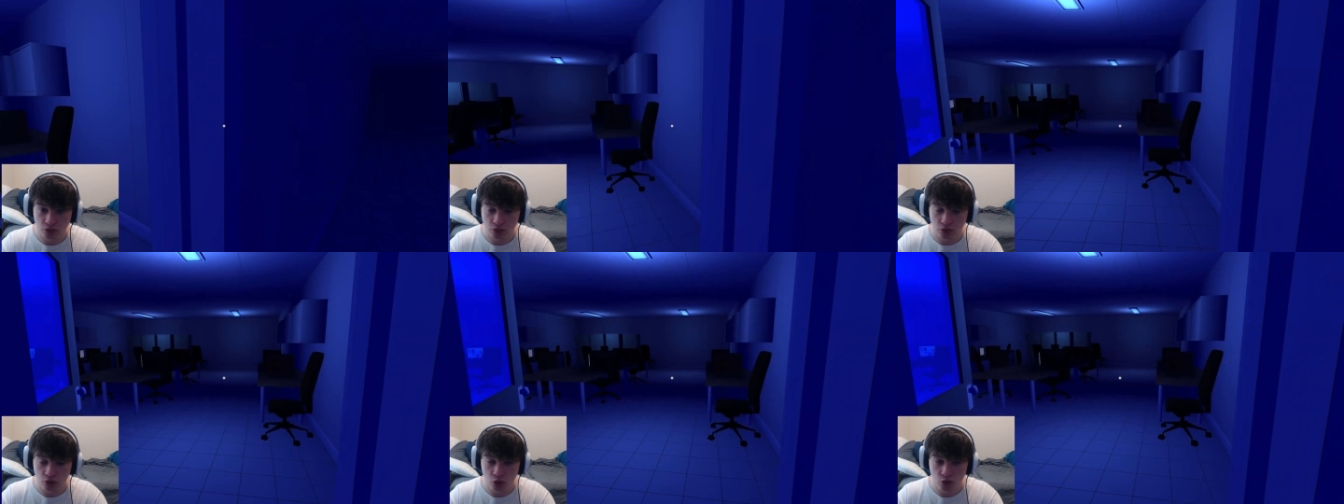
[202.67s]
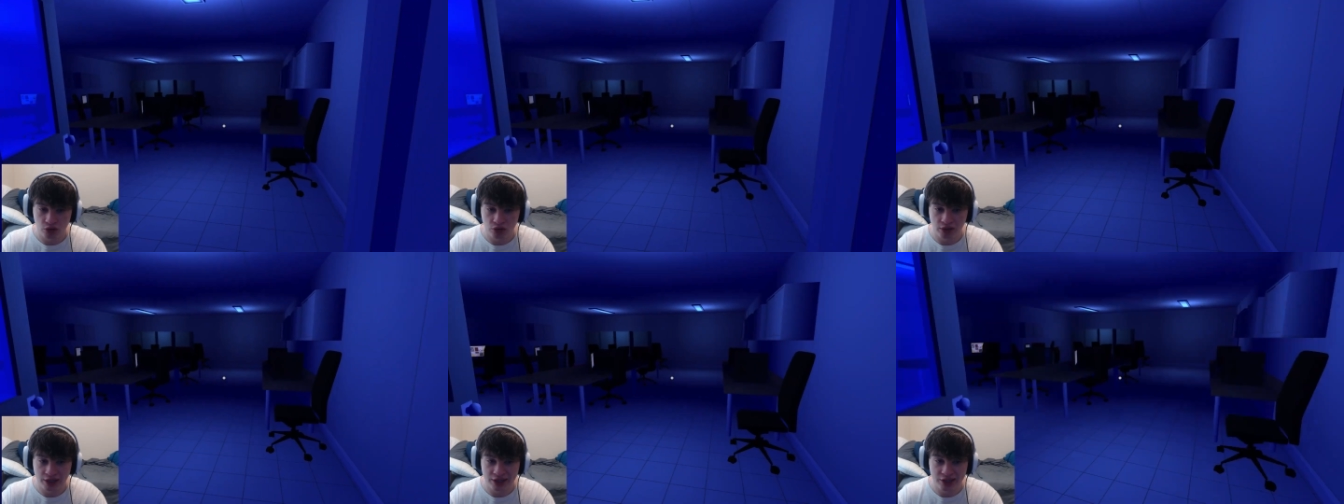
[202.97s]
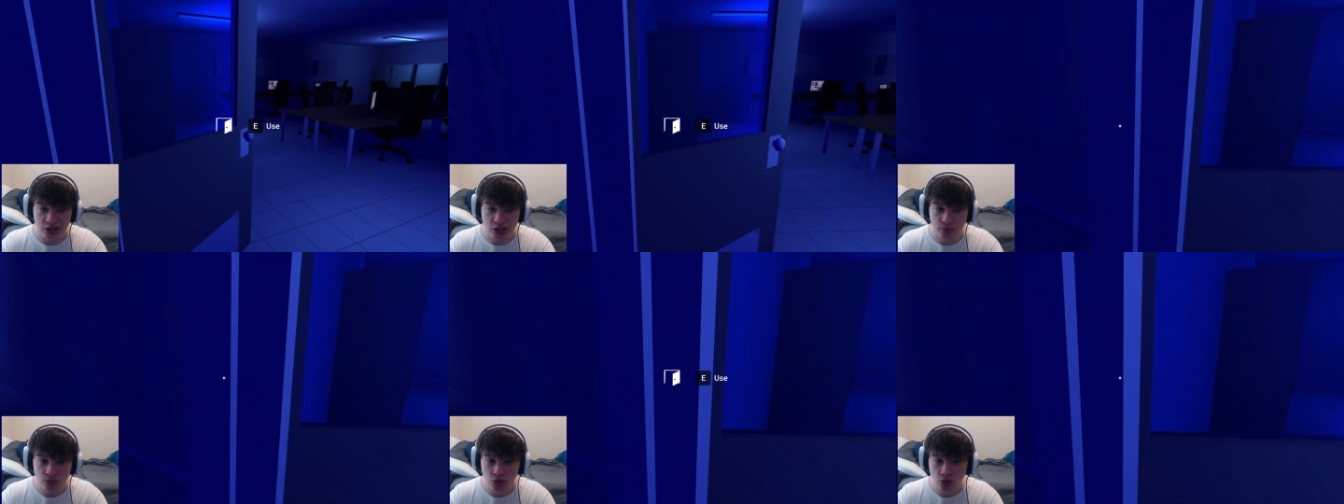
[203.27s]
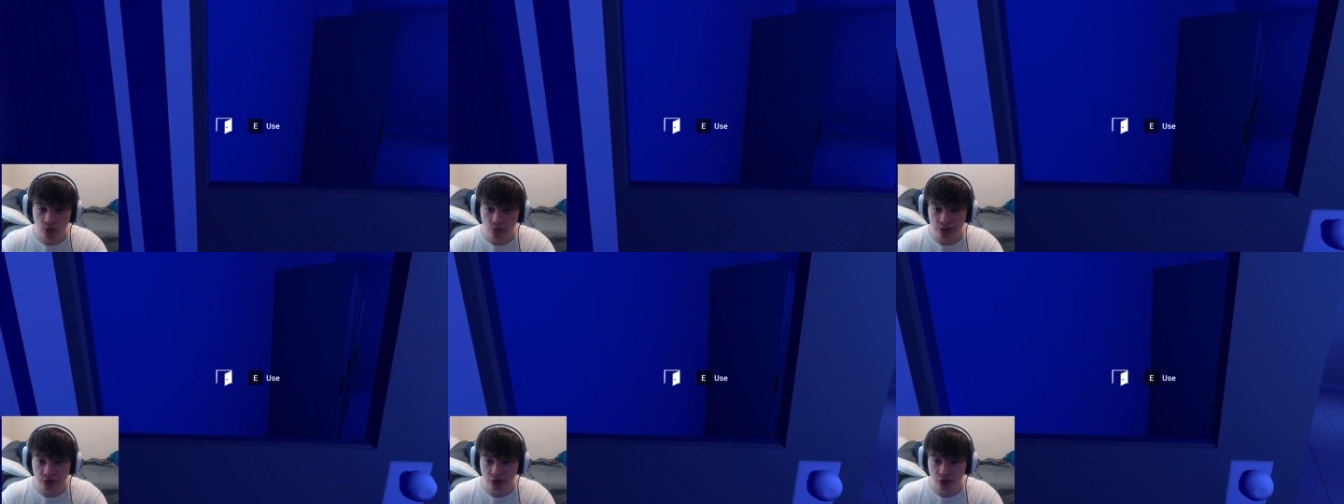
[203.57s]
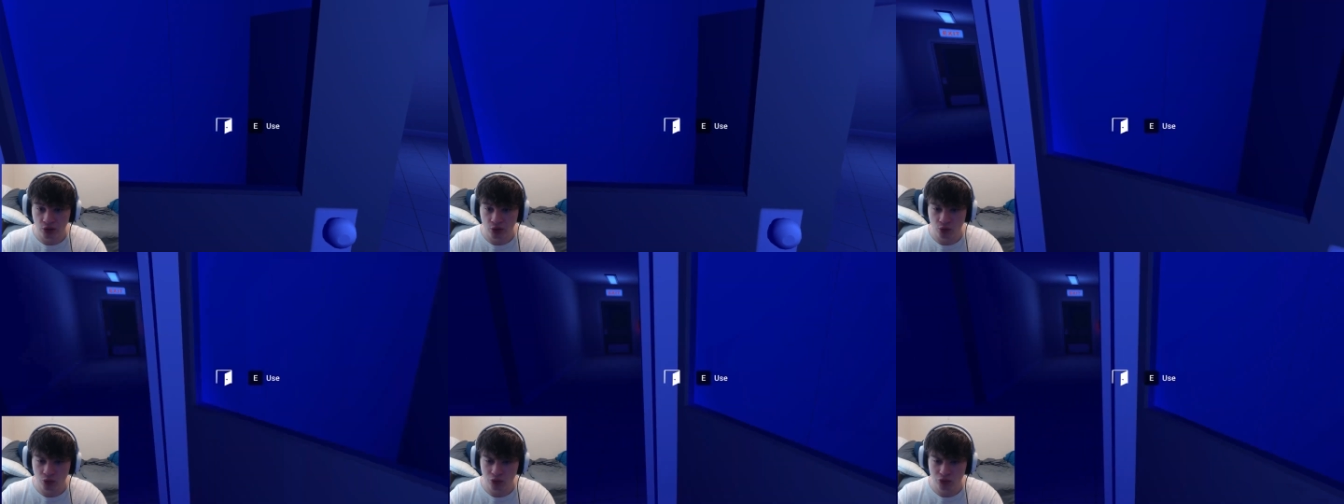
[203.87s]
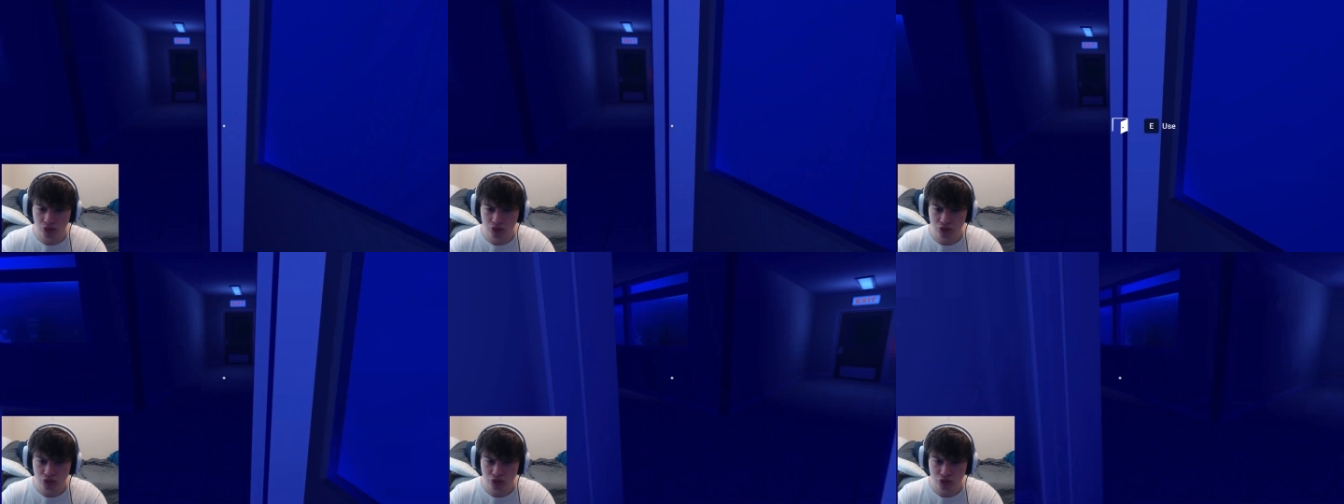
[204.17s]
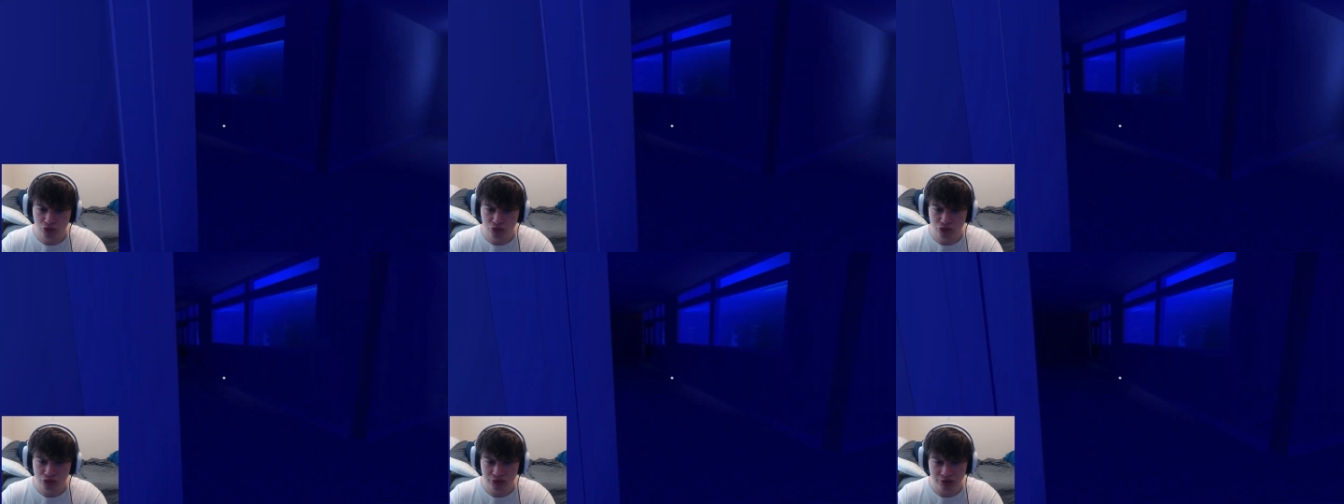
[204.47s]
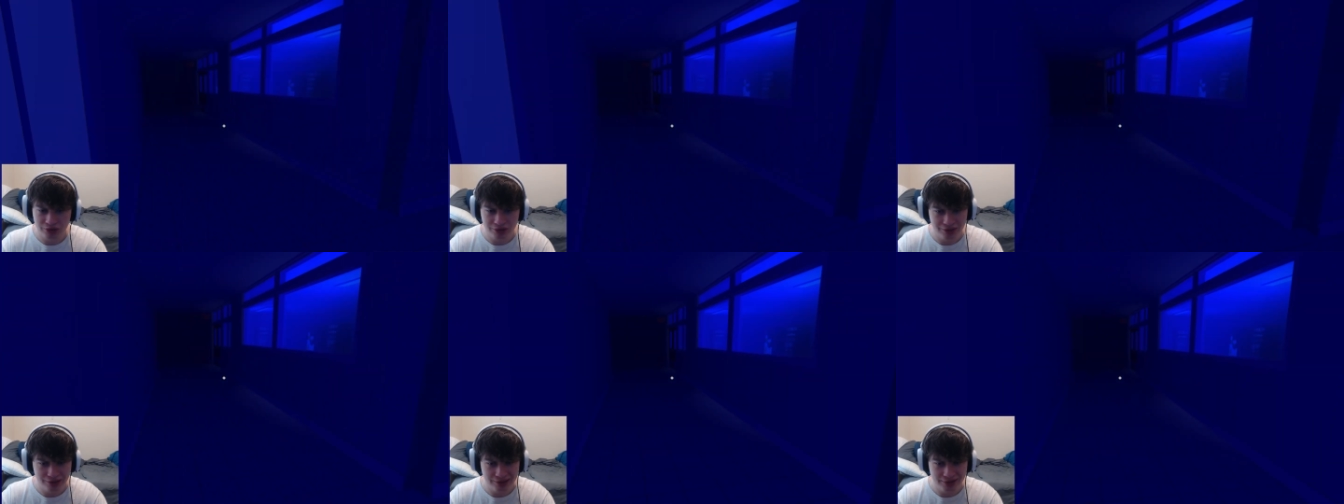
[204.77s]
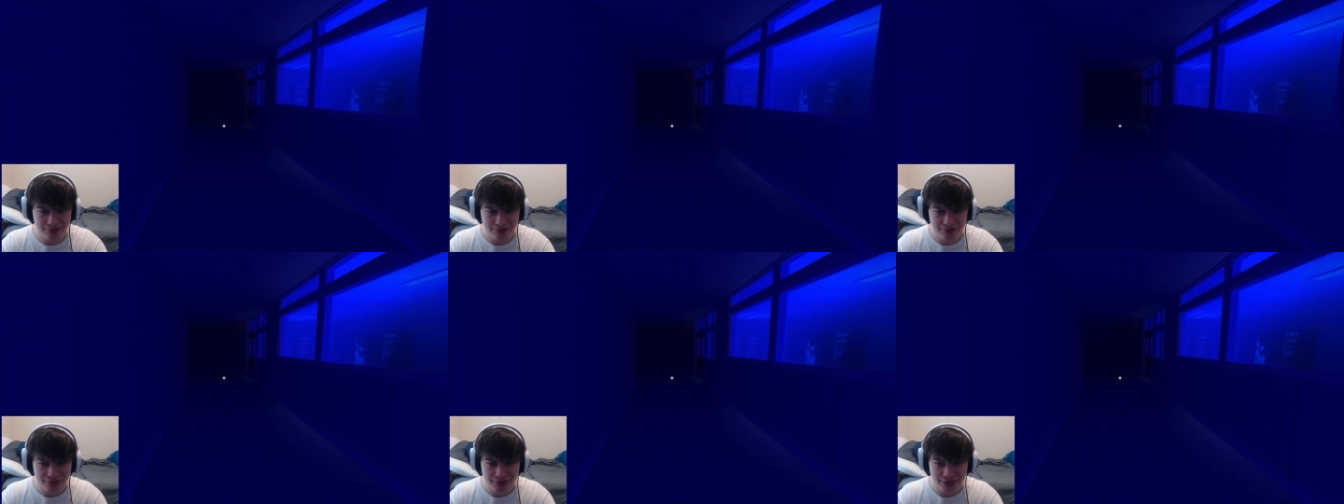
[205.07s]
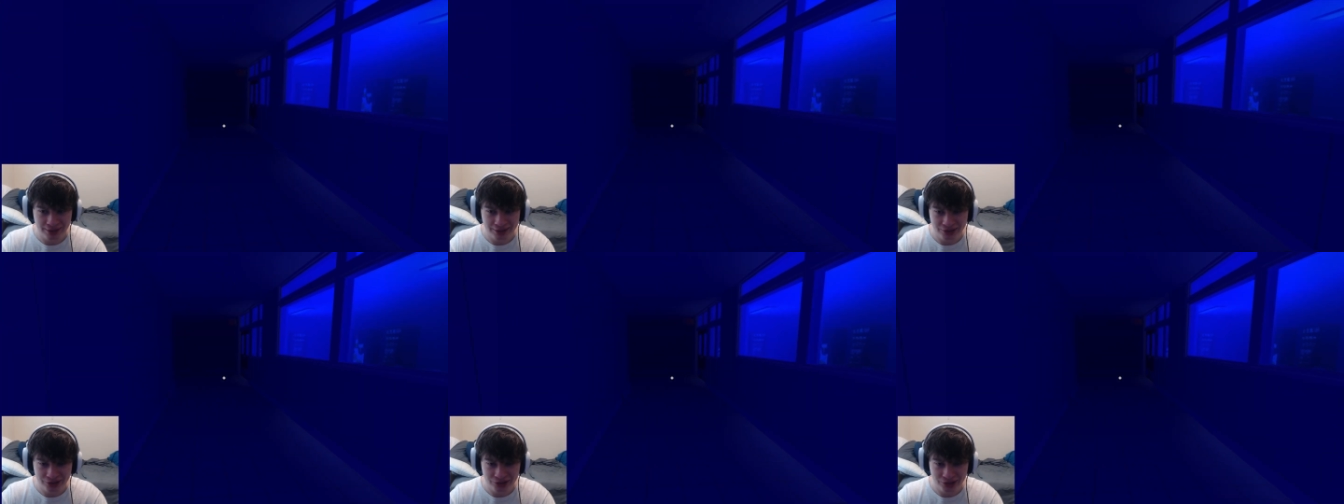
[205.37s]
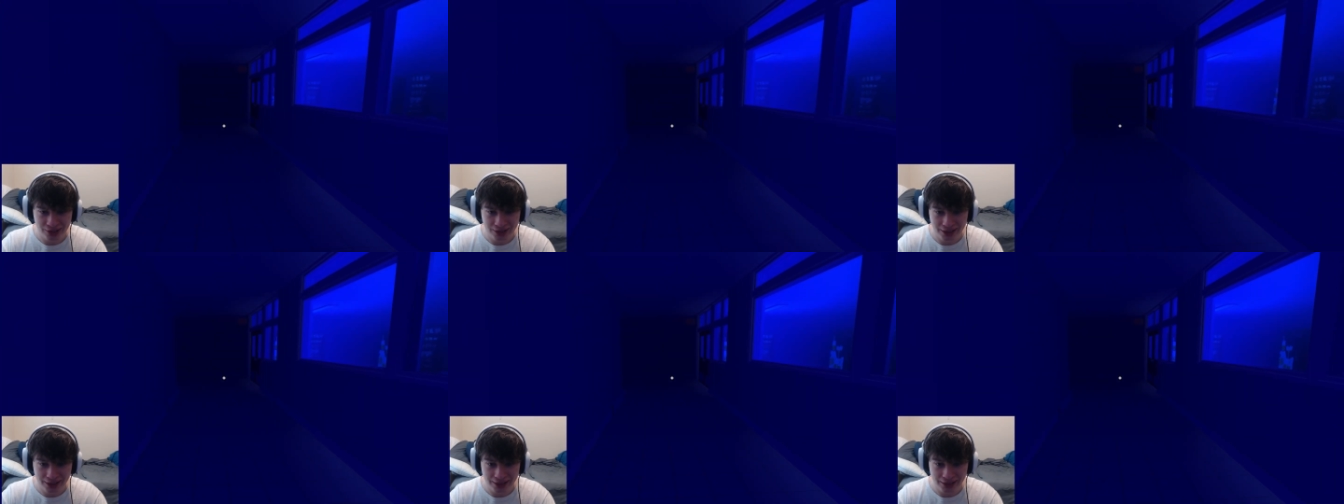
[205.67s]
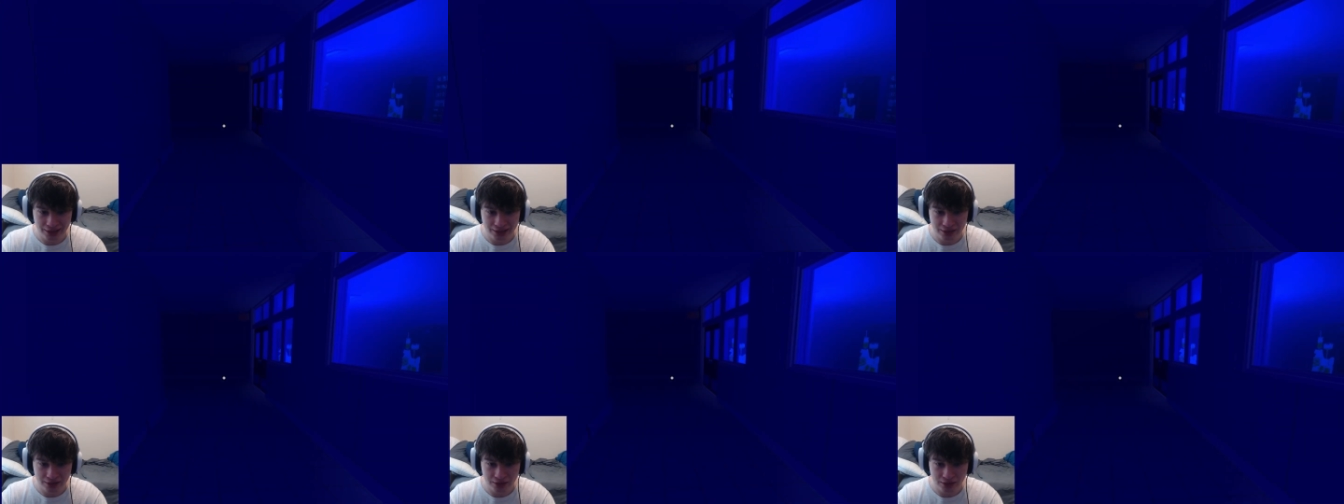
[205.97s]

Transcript: Oh, the lights come on when you go. it's a nice little touch. I like it.